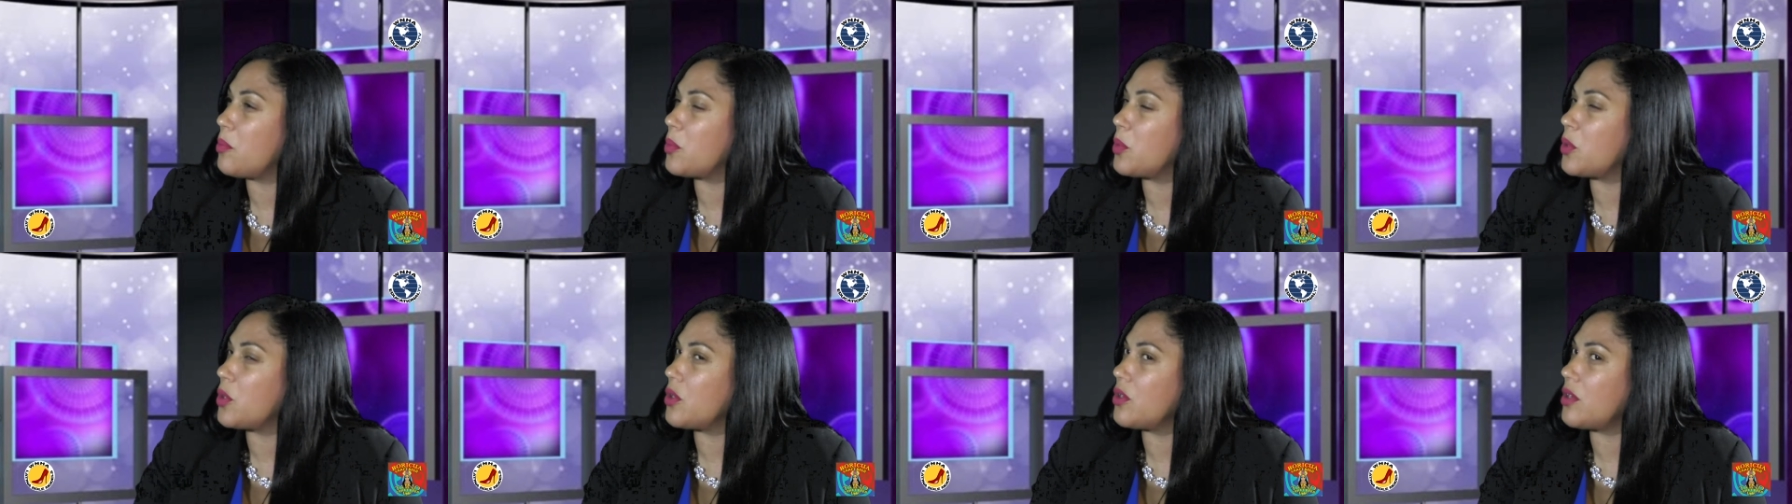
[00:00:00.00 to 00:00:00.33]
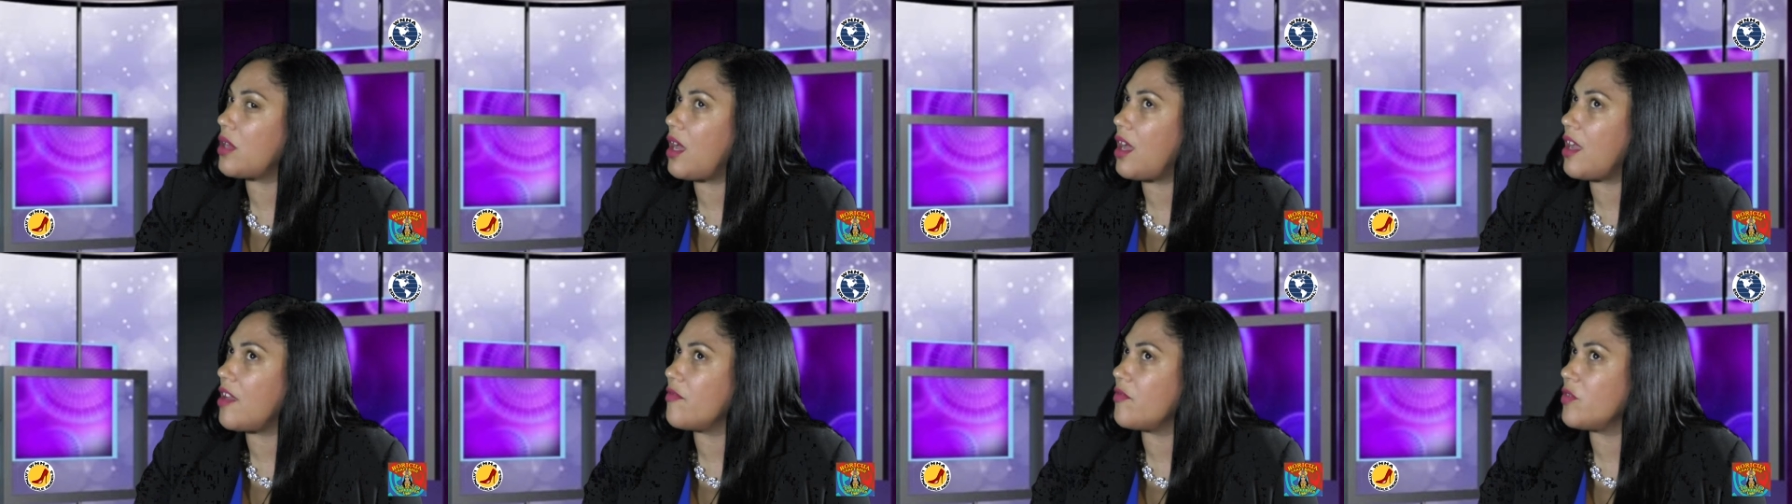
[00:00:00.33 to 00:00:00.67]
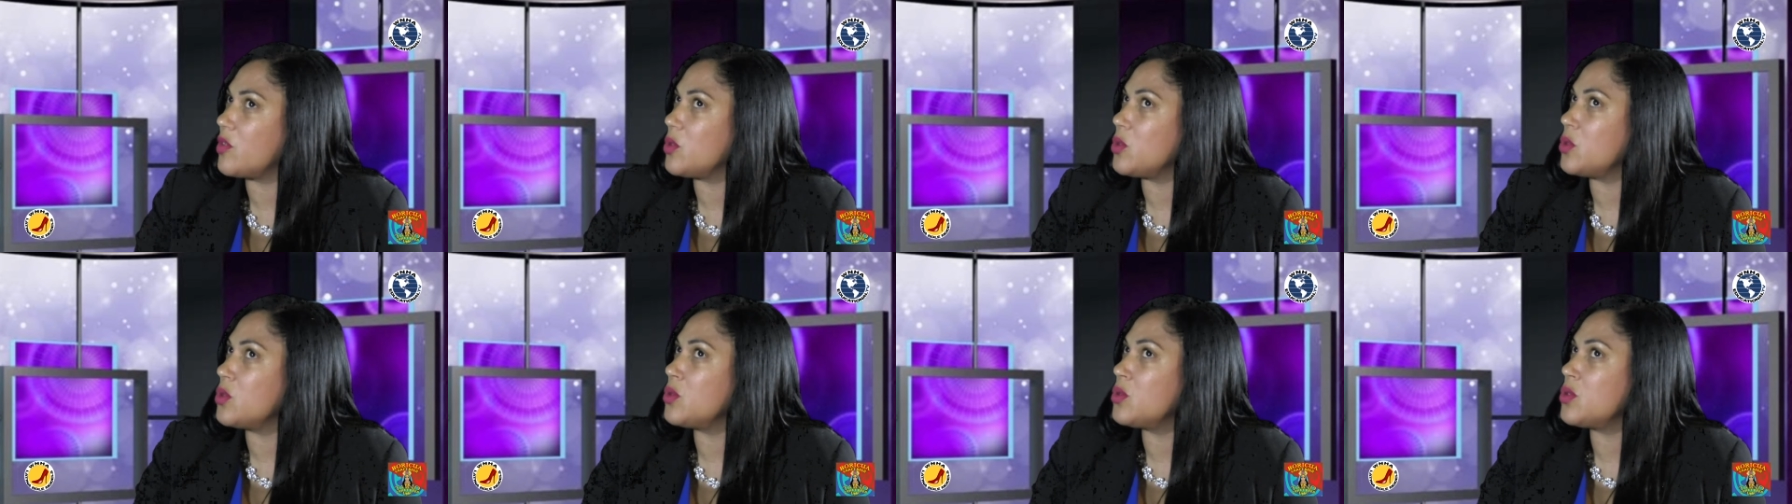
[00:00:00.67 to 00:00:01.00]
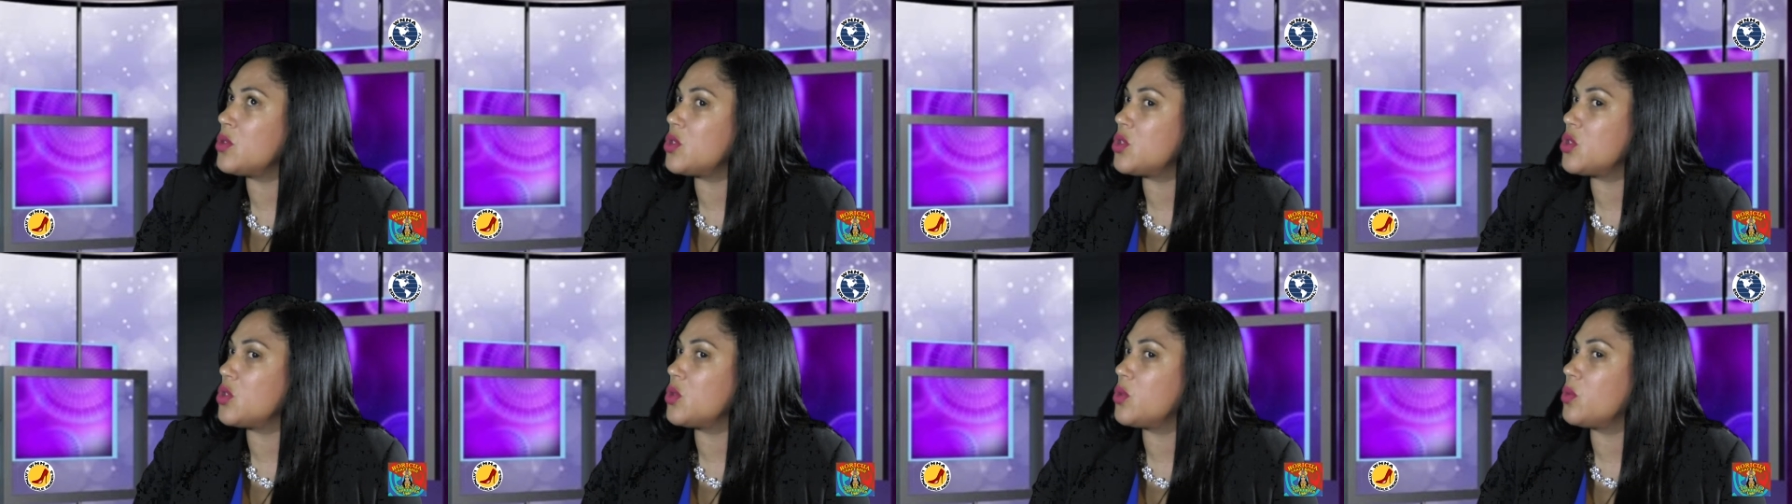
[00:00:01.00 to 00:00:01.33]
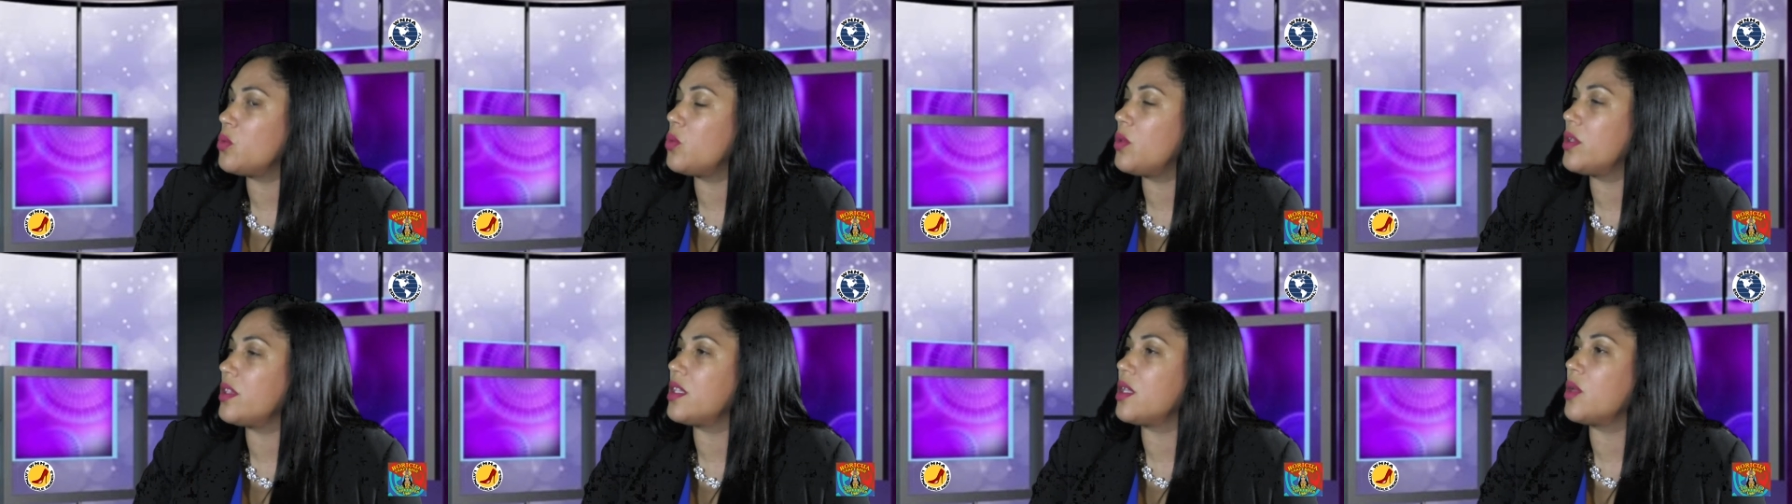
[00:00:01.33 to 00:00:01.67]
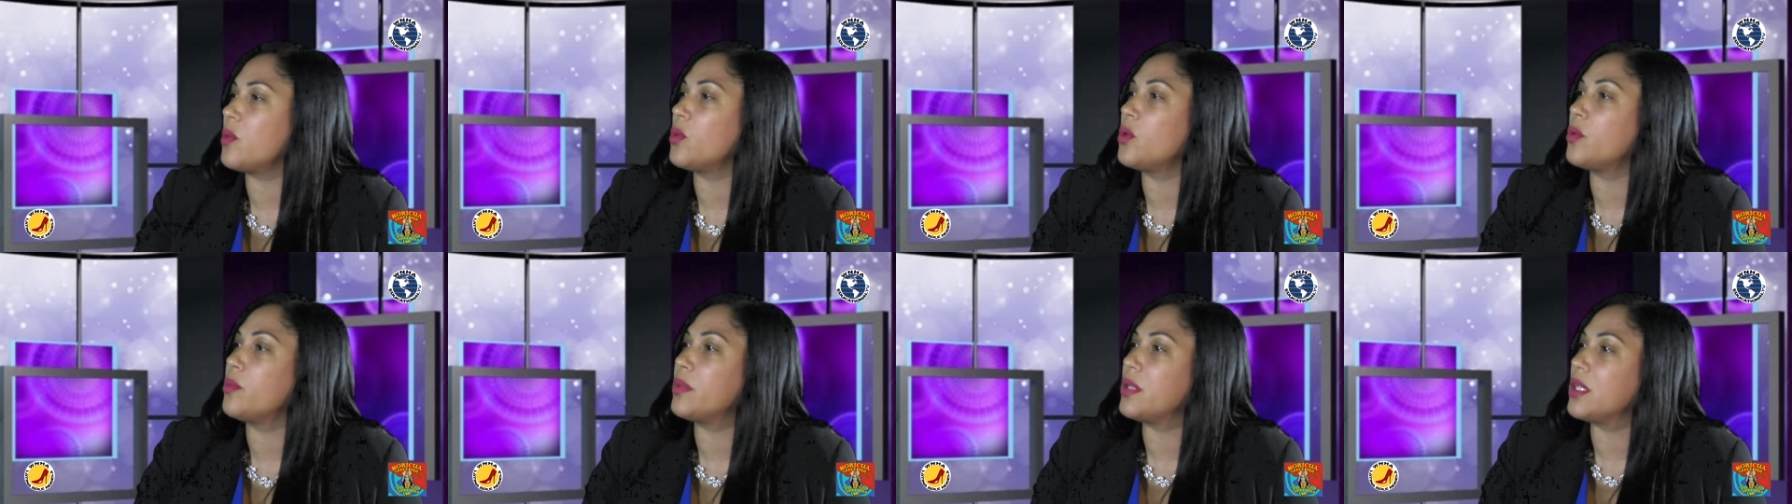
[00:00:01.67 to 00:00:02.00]
bird eye view to what they
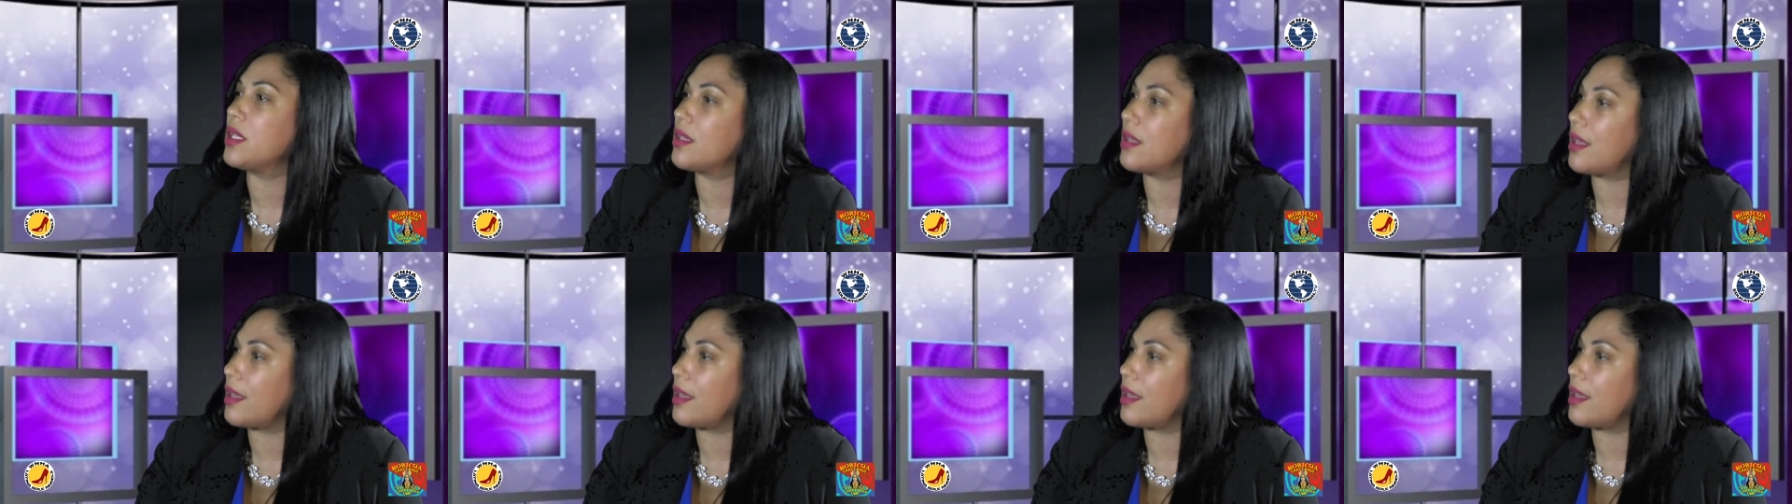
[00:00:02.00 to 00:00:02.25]
would be